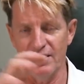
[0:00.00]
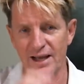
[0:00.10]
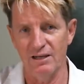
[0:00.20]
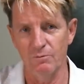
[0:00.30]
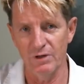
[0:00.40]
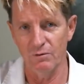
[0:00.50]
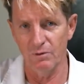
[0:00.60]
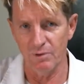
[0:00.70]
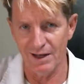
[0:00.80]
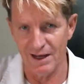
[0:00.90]
They had to be
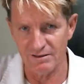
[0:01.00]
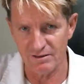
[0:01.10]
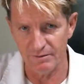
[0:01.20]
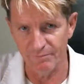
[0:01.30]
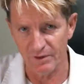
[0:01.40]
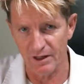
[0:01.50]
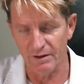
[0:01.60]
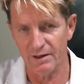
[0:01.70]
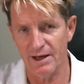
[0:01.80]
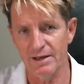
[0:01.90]
replastered.
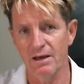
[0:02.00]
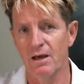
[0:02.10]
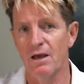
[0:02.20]
Okay.